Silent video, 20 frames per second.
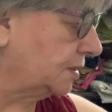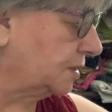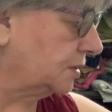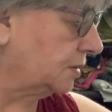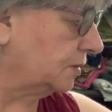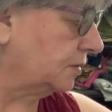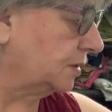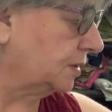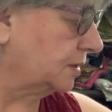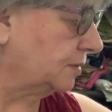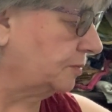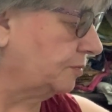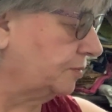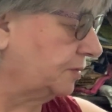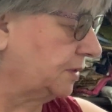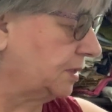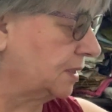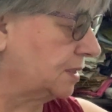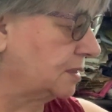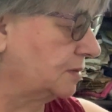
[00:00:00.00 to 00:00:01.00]
So
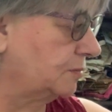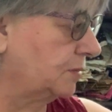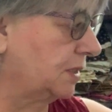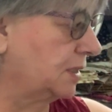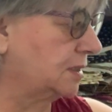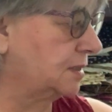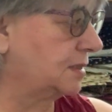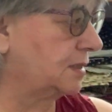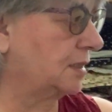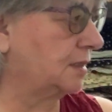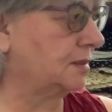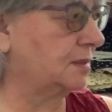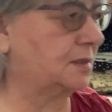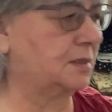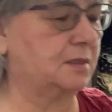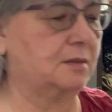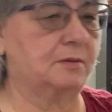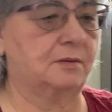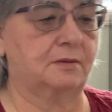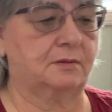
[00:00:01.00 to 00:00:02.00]
it doesn't make sense
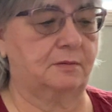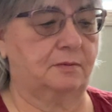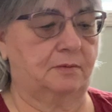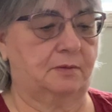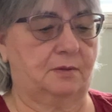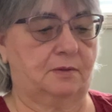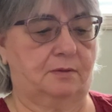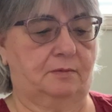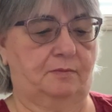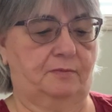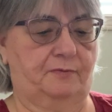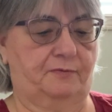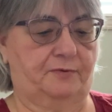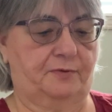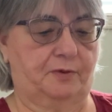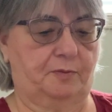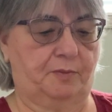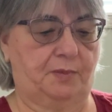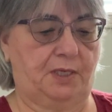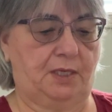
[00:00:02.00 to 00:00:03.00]

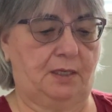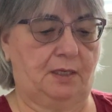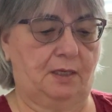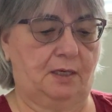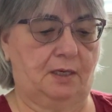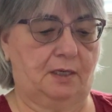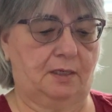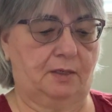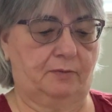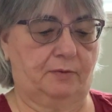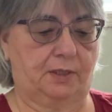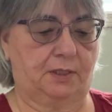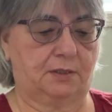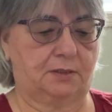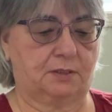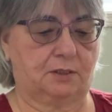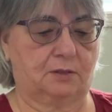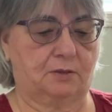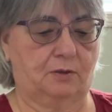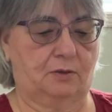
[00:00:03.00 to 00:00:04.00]
for me anyway,
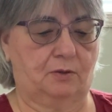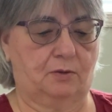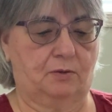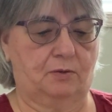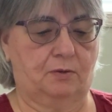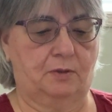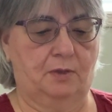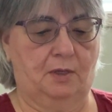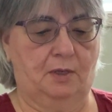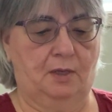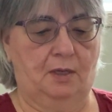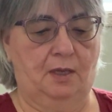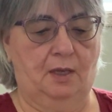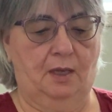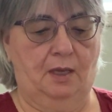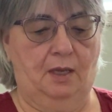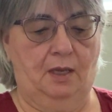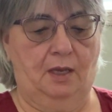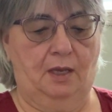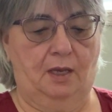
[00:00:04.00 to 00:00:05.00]
to go
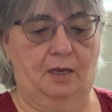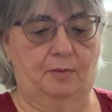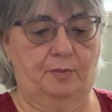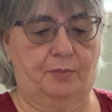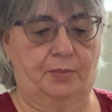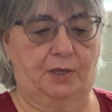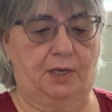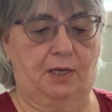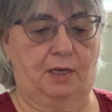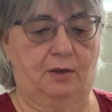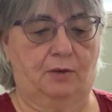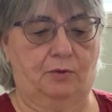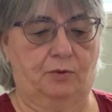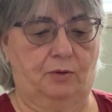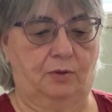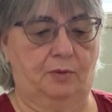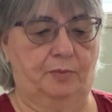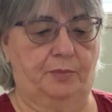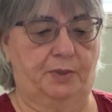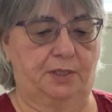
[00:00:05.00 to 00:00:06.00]
and buy a
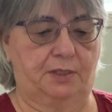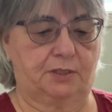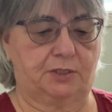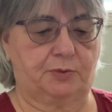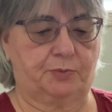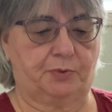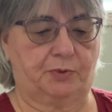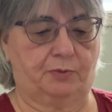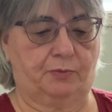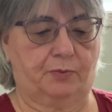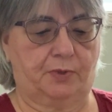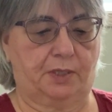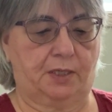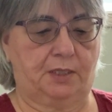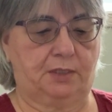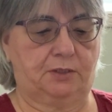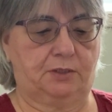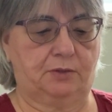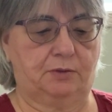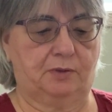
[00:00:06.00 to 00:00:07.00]
whole bunch. But what I
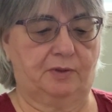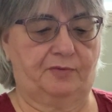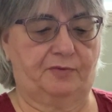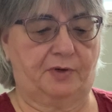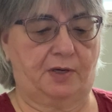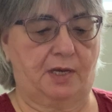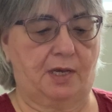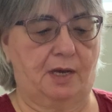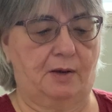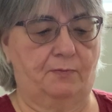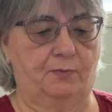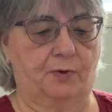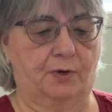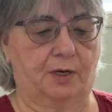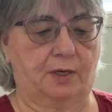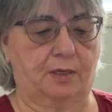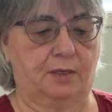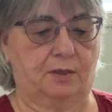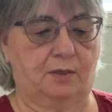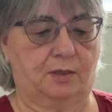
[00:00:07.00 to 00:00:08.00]
do if I am
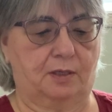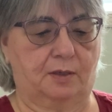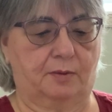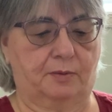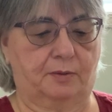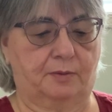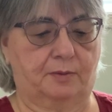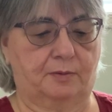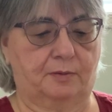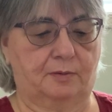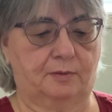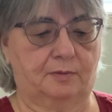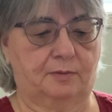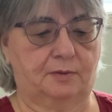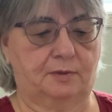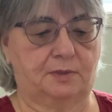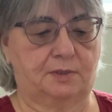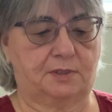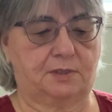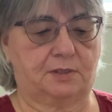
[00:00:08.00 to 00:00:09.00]
working on
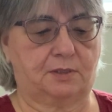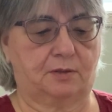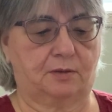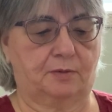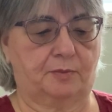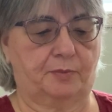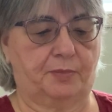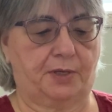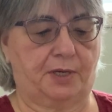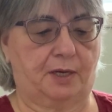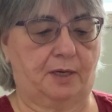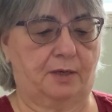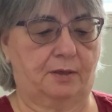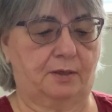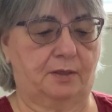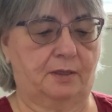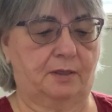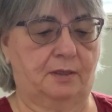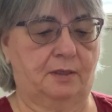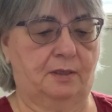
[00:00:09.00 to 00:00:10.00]
a certain
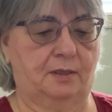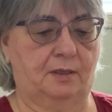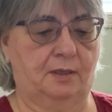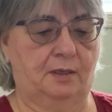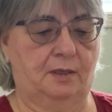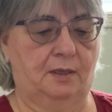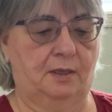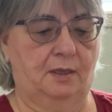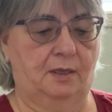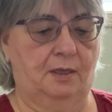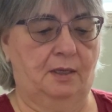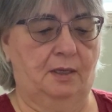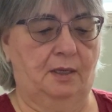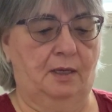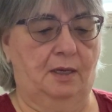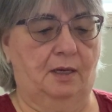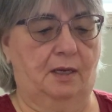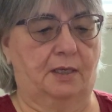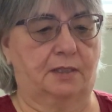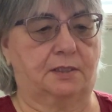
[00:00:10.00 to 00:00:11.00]
pattern,
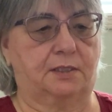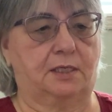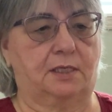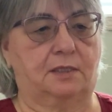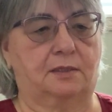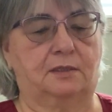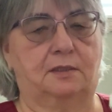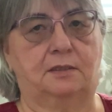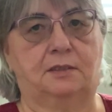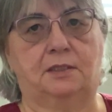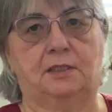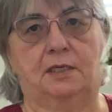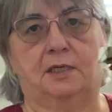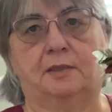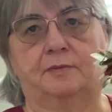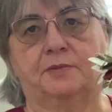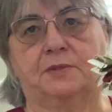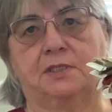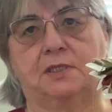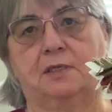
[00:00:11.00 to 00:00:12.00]
I take the
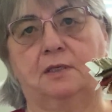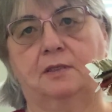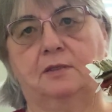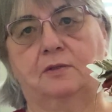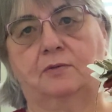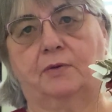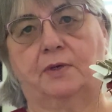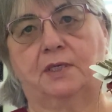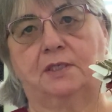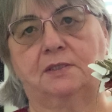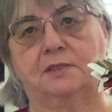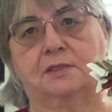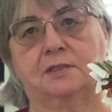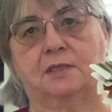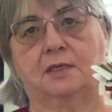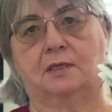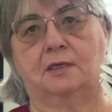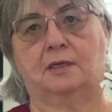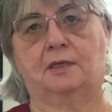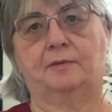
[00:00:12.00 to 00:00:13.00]
DMC threads
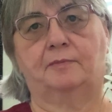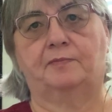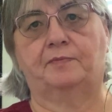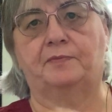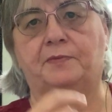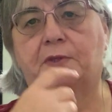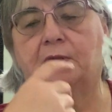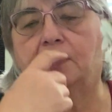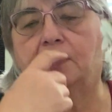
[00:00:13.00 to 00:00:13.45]
that I'm